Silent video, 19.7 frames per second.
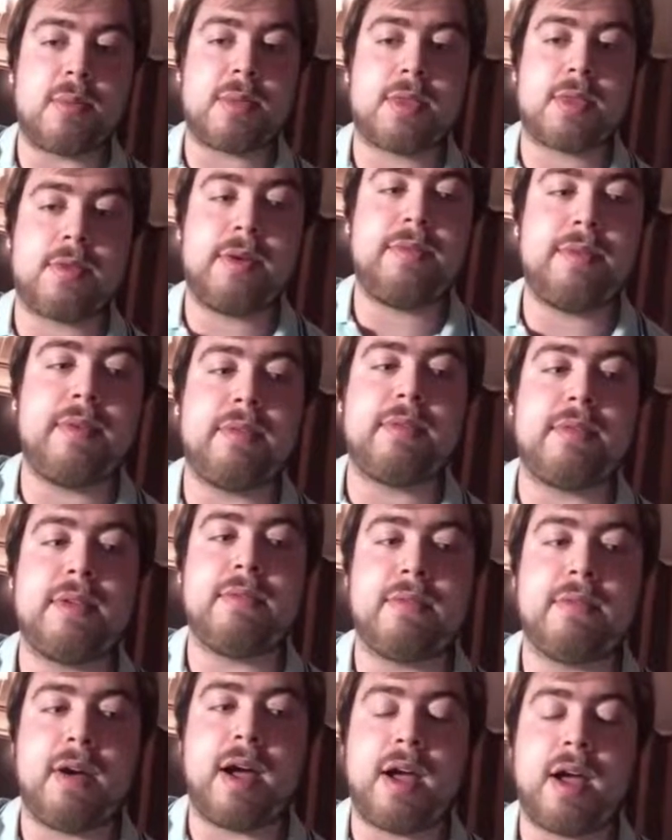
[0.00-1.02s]

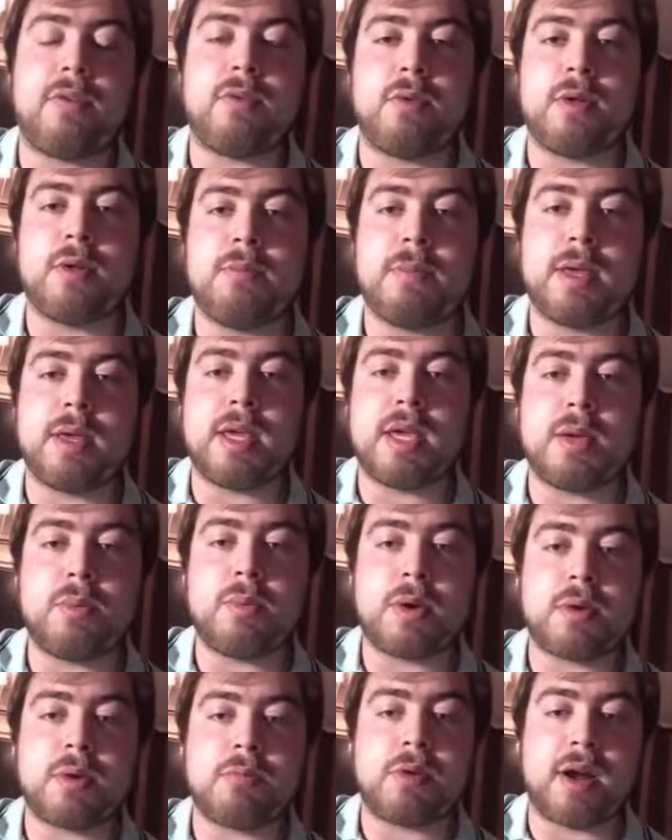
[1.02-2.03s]
355 would be
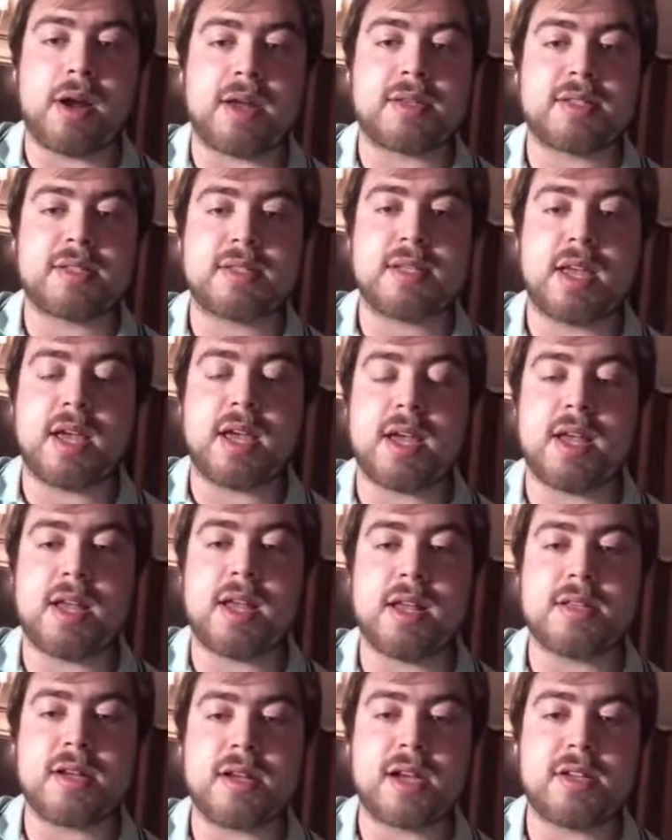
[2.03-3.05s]
WordPress,
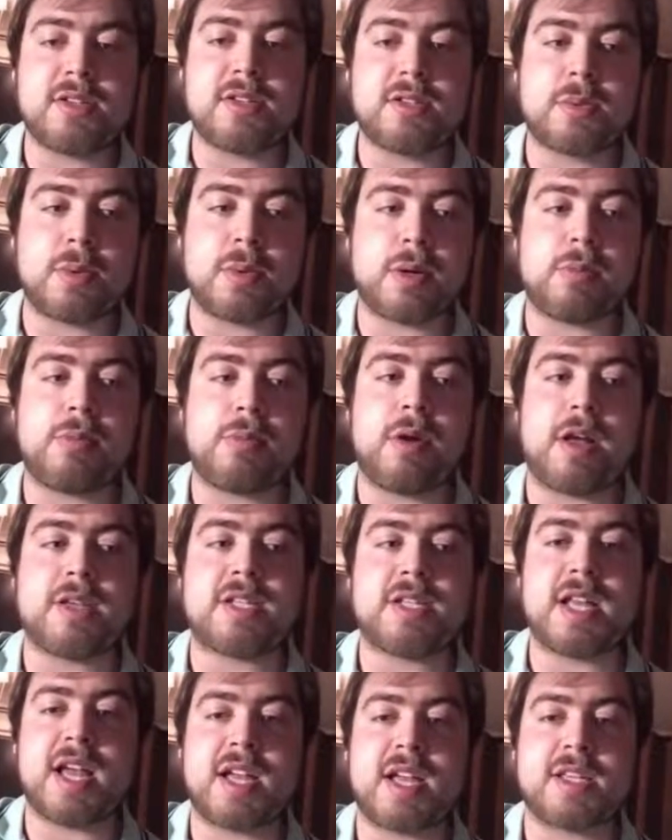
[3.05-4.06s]
and I use
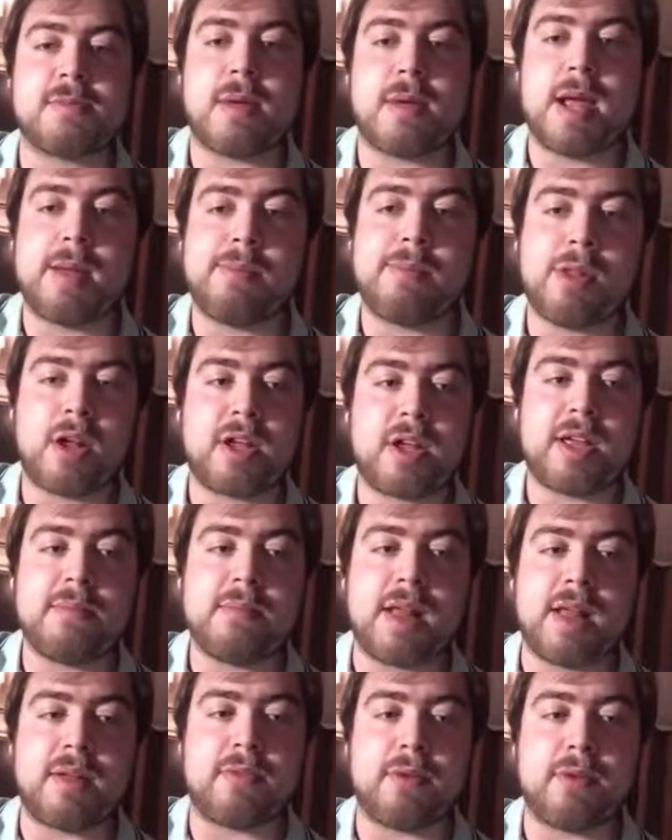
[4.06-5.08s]
WordPress as my blogging
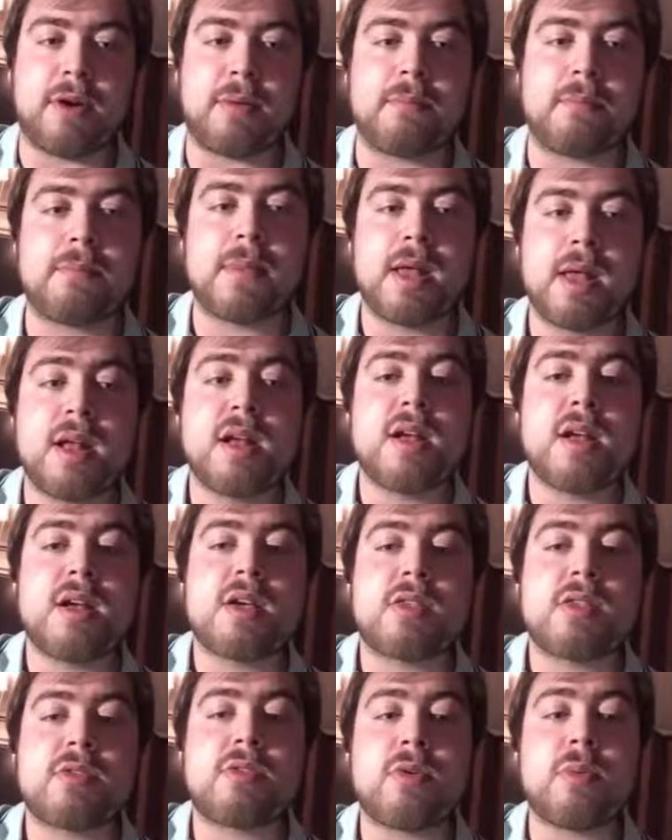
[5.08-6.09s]
platform.
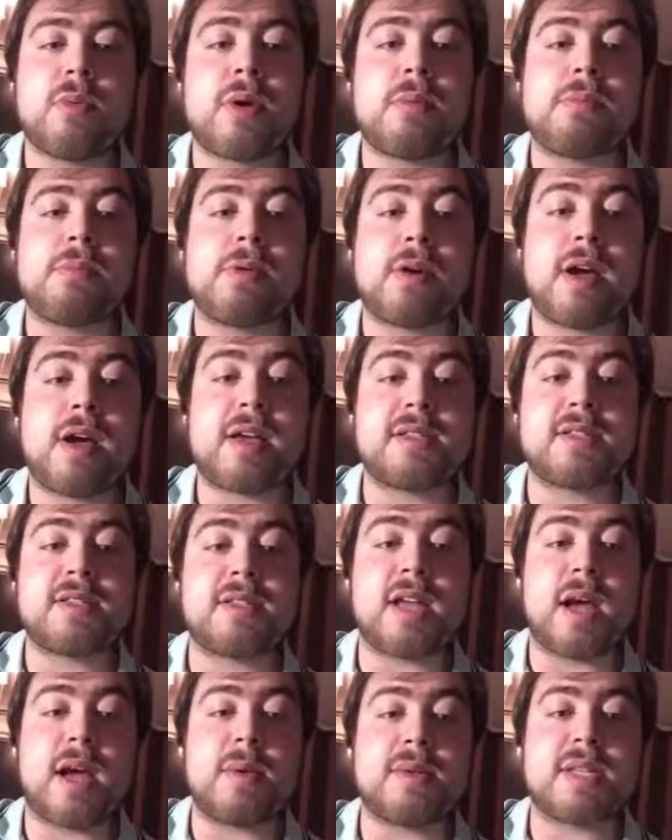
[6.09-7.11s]
Through
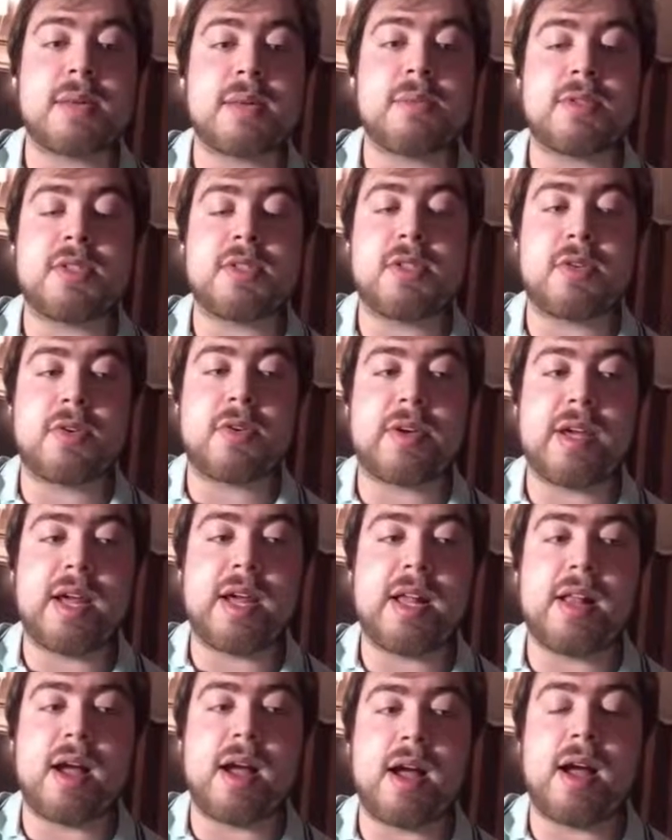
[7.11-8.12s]
WordPress, I was able to
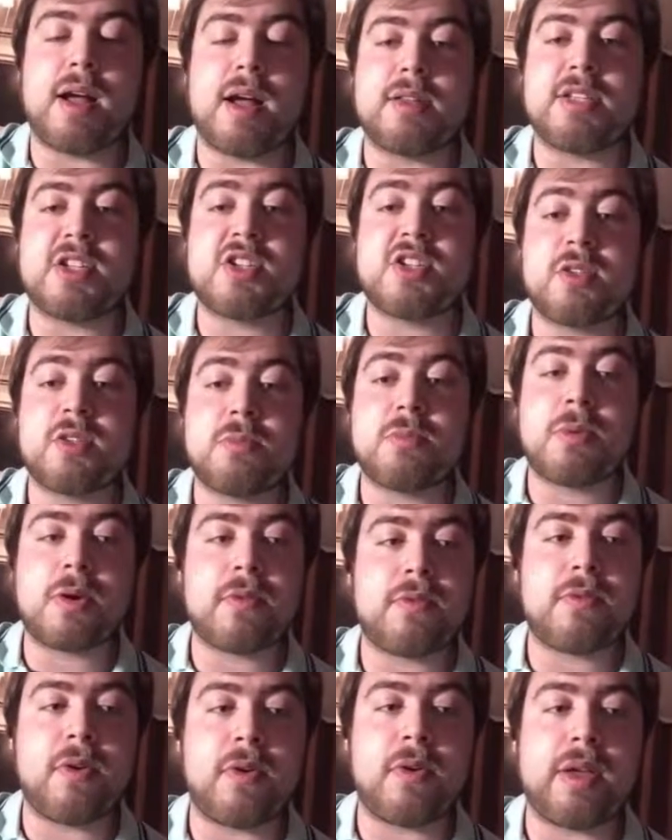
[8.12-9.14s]
create a digital
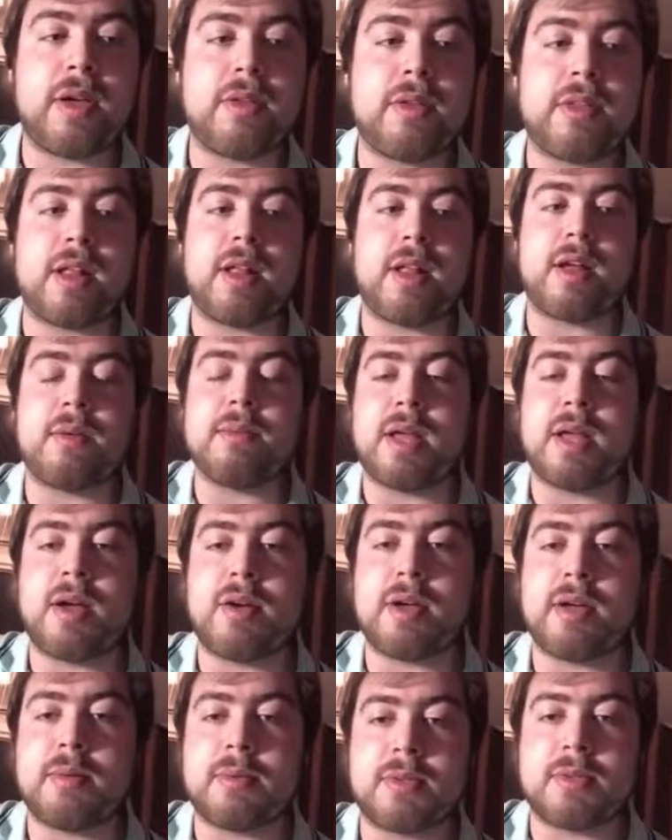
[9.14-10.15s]
portfolio that I'm now
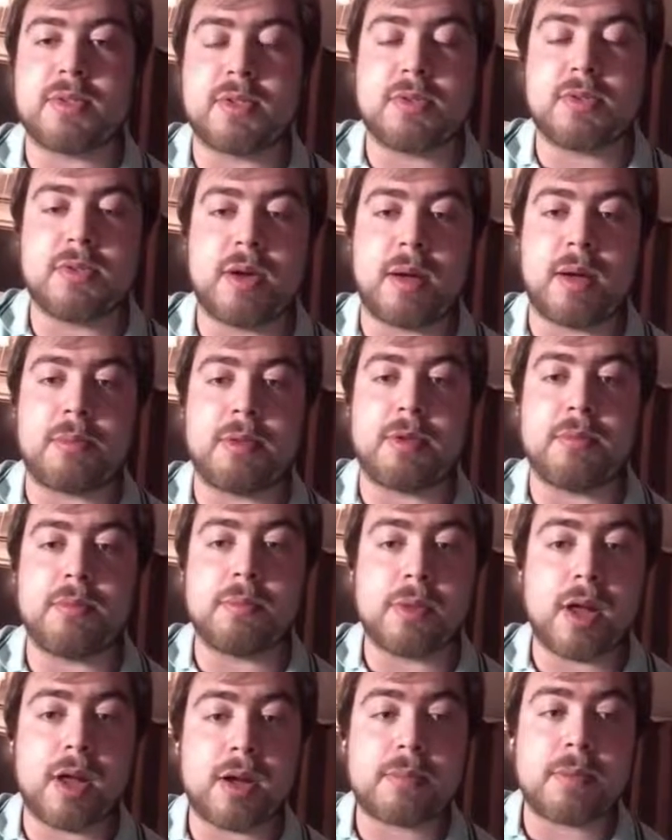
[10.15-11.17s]
able to upload
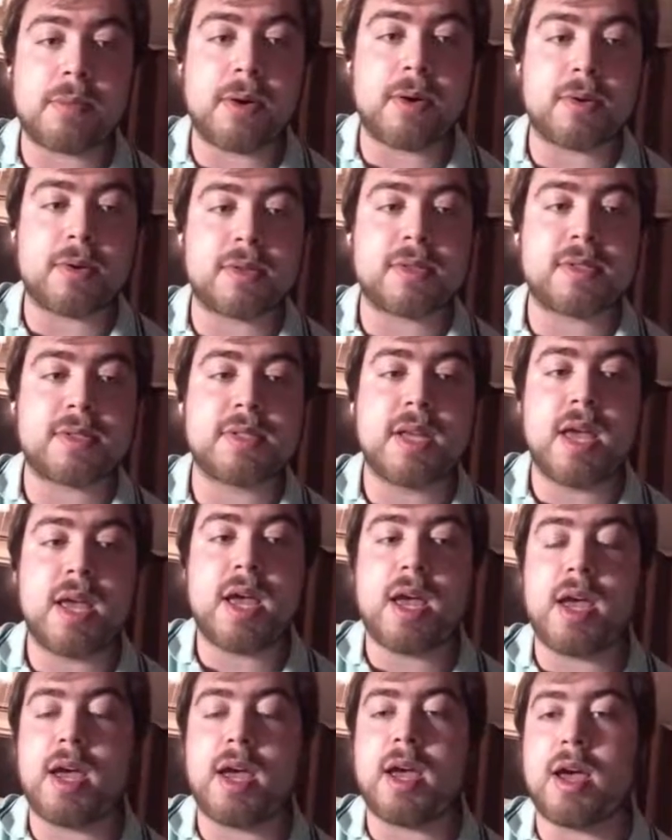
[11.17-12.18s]
blog posts
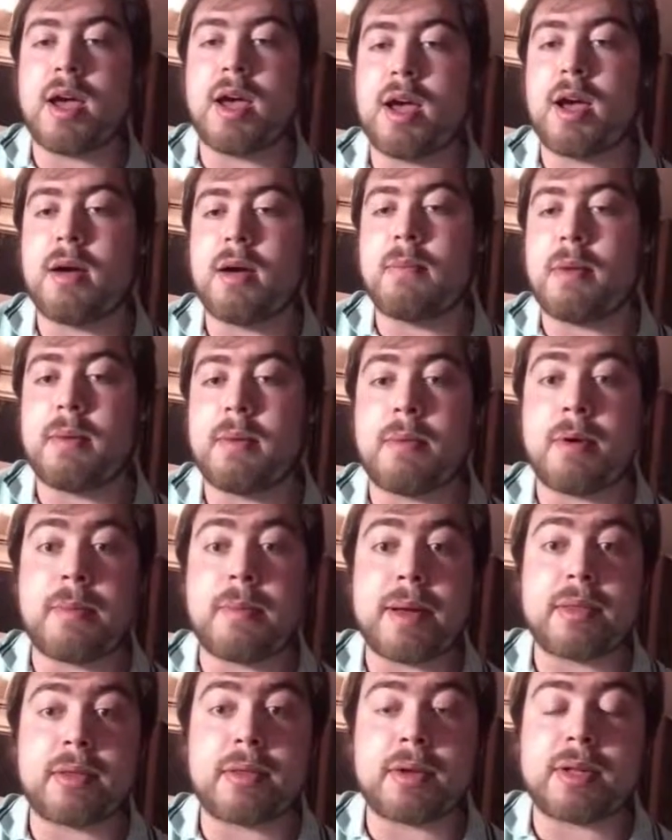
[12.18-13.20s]
about
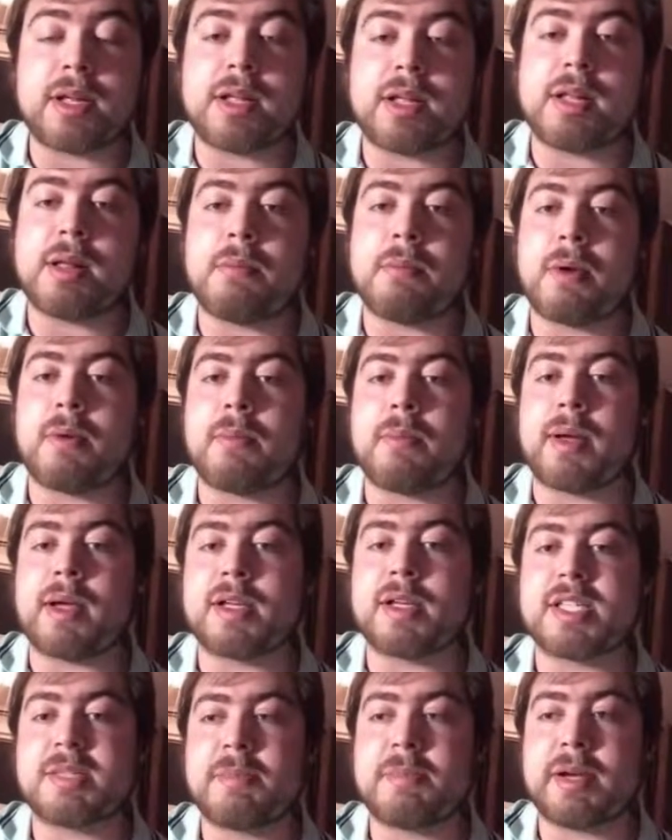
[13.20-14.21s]
my learning and about my
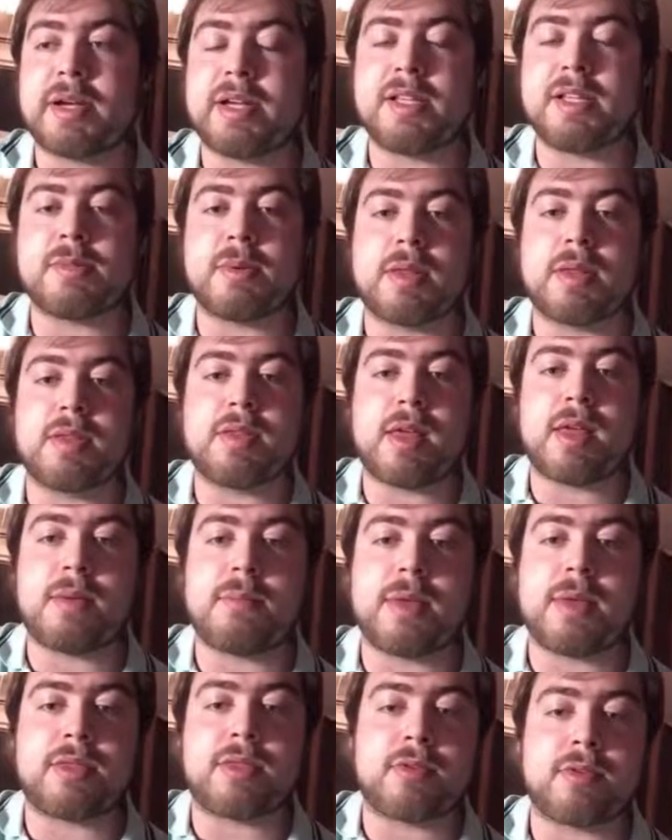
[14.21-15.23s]
experience, whether that
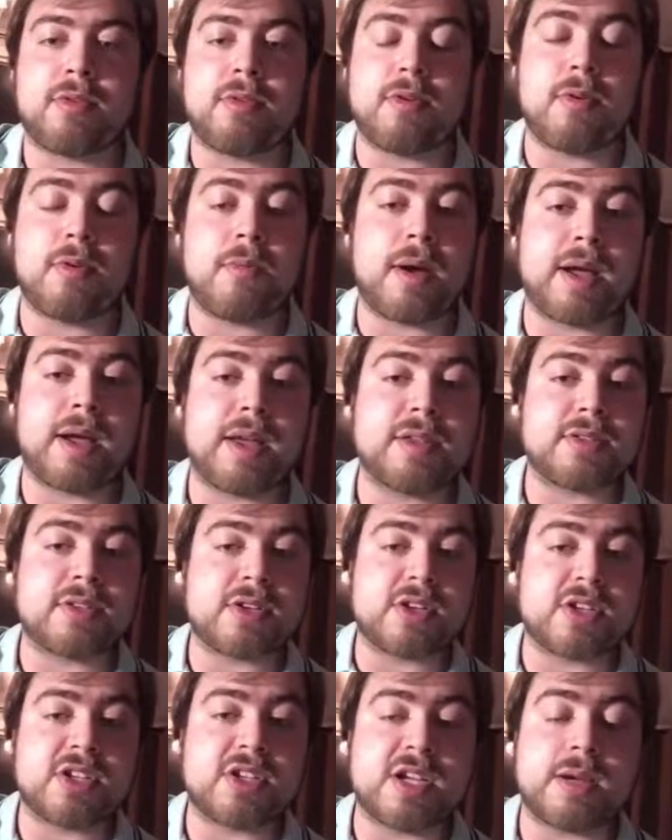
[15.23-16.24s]
be through my
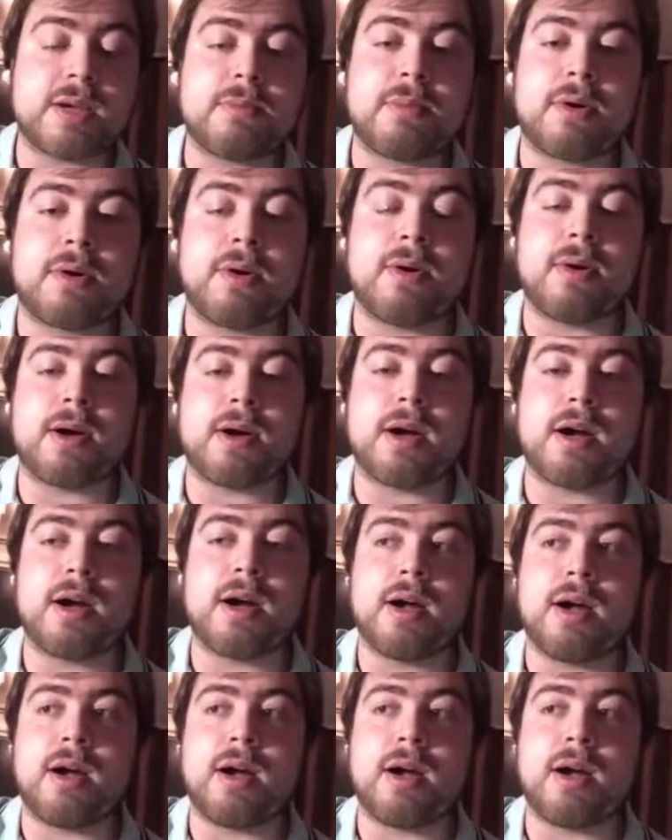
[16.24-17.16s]
internship or